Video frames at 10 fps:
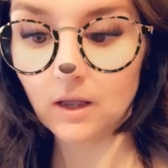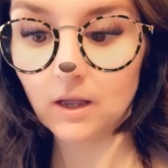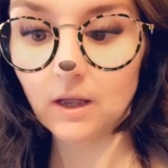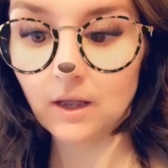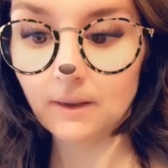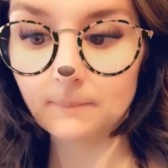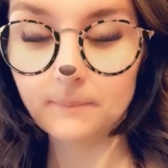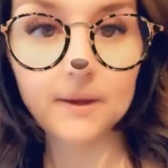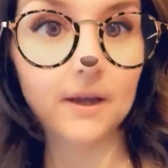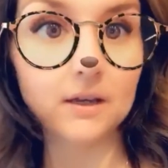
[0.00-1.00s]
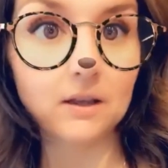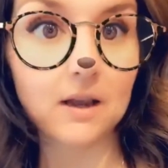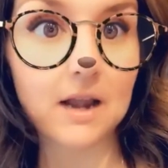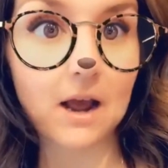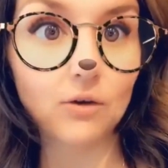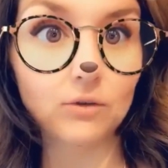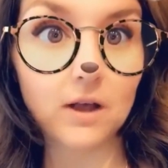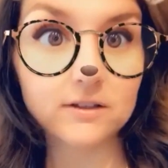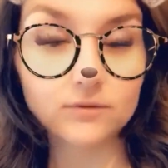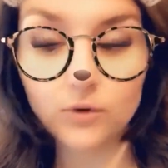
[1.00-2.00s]
And then now
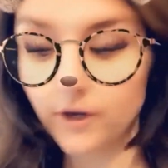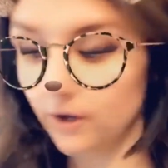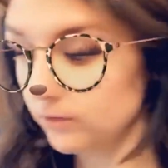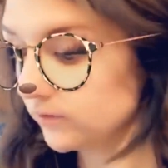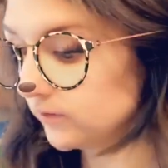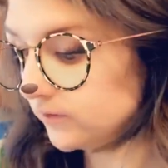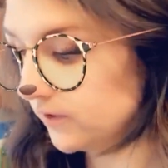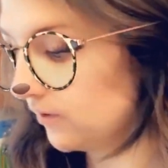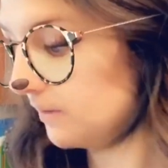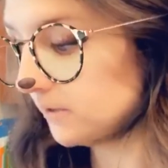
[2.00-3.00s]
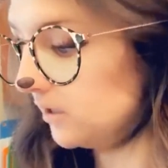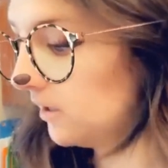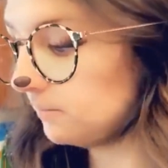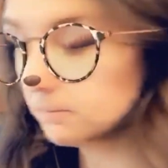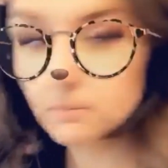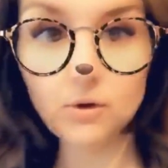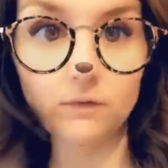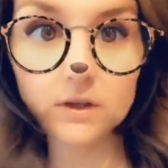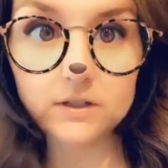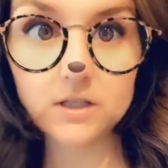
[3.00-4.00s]
lots of Oreos. So I'm going to move
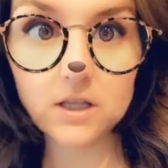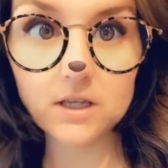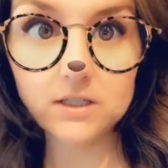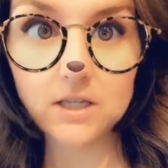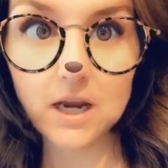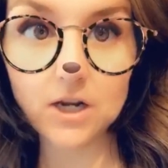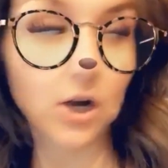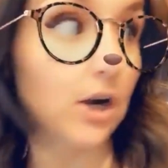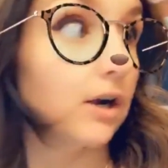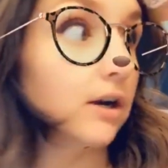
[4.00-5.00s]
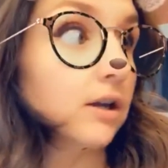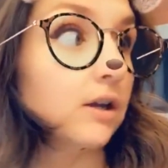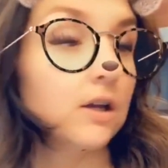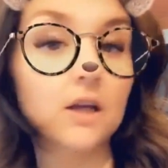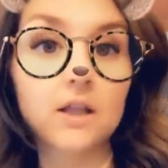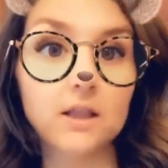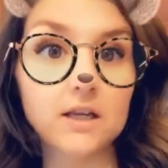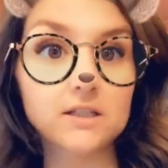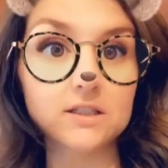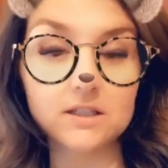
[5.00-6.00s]
this to the container that
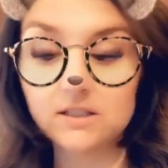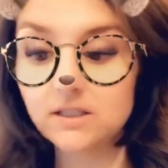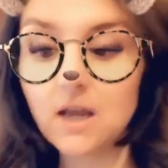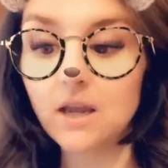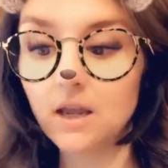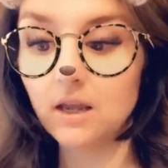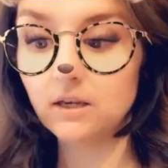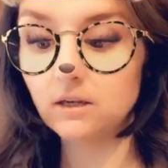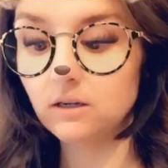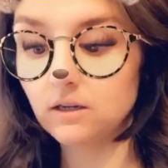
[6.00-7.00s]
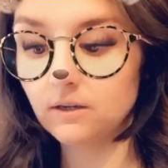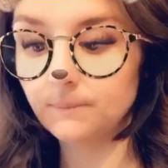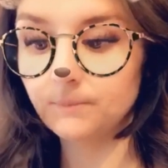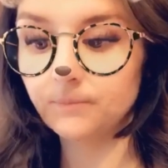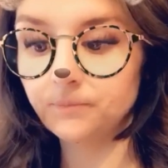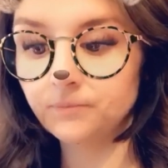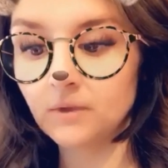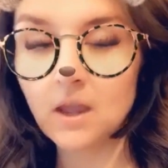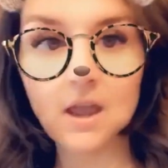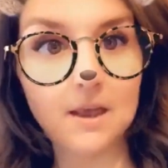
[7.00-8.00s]
it's going to stay in.
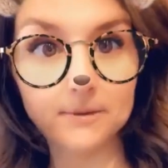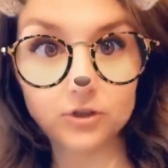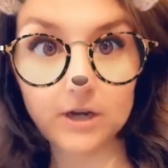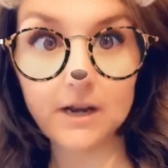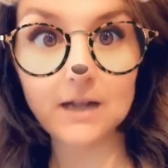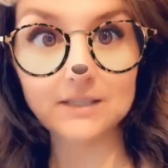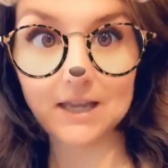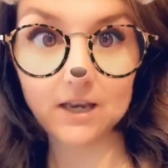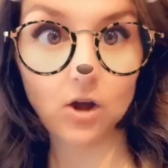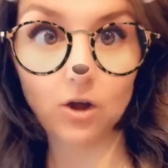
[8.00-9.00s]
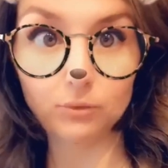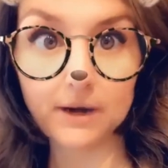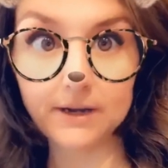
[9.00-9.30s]
I'm going to try not to eat it all right